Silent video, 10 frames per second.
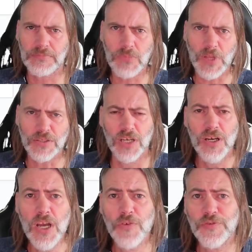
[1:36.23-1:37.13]
So
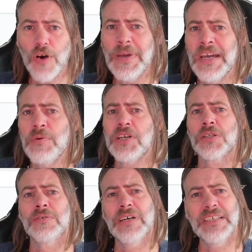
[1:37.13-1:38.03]
from here we can
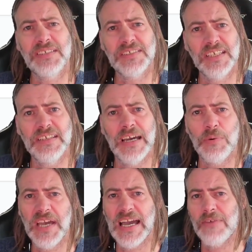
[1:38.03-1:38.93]
already see that
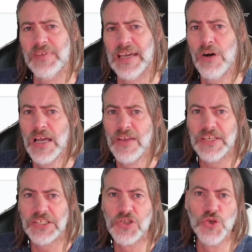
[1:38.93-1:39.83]
we have now
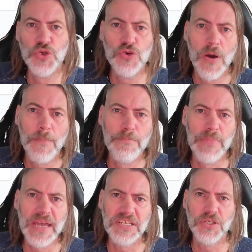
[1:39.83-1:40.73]
this new
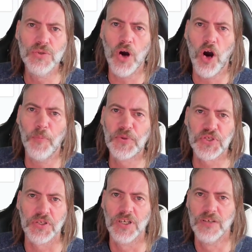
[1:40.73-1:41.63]
menu
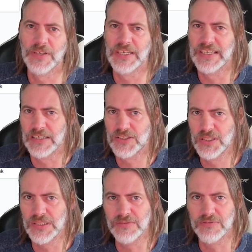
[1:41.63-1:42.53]
option over here to
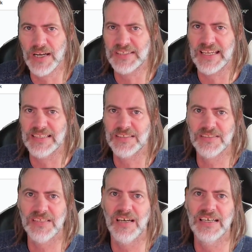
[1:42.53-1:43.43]
the right hand
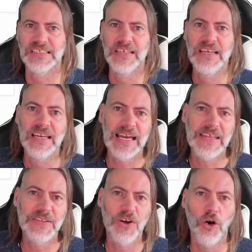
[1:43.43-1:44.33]
side,
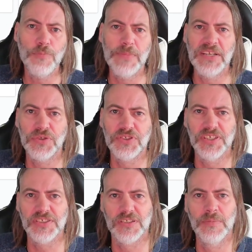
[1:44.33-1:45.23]
and the old menu
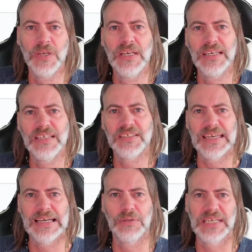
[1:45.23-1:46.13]
system is
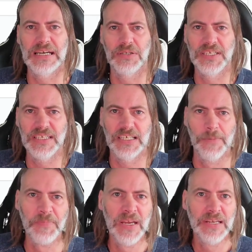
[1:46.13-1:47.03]
now down here.
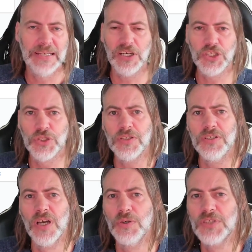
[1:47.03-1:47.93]
Now I should
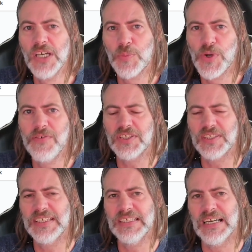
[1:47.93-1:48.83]
note,
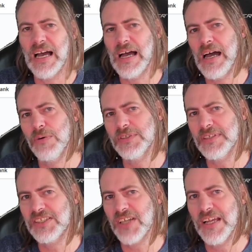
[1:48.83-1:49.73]
previously I wasn't
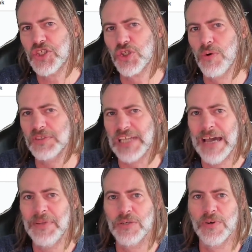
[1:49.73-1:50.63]
entirely sure what was
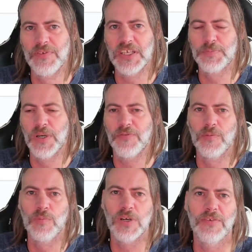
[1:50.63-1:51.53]
happening with this, but
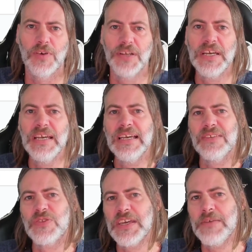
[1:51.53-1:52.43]
from what I've heard,
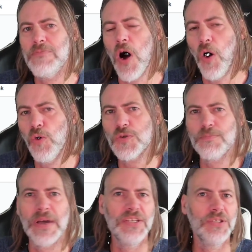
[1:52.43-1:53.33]
the old
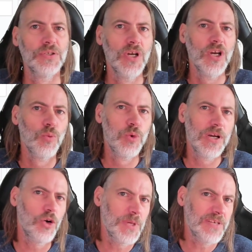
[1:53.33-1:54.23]
menu
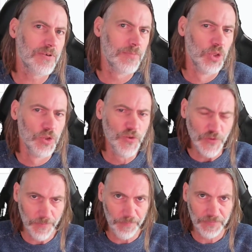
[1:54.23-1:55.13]
will be
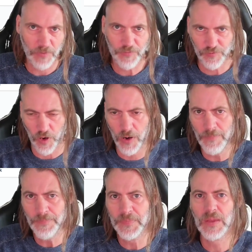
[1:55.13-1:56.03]
removed
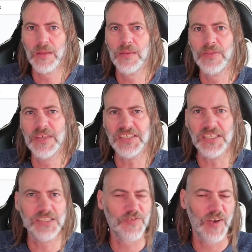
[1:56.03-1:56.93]
from this
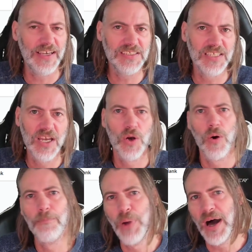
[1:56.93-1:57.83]
interface
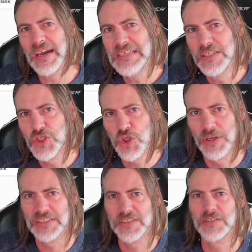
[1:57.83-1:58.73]
by
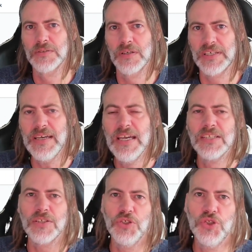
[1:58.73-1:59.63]
choice. Okay,
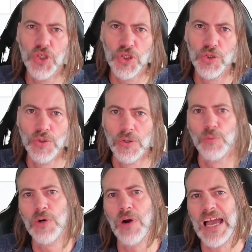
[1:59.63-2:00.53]
so you
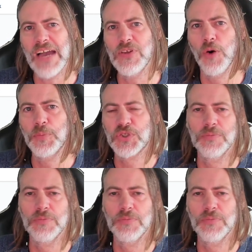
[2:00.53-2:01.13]
will have an option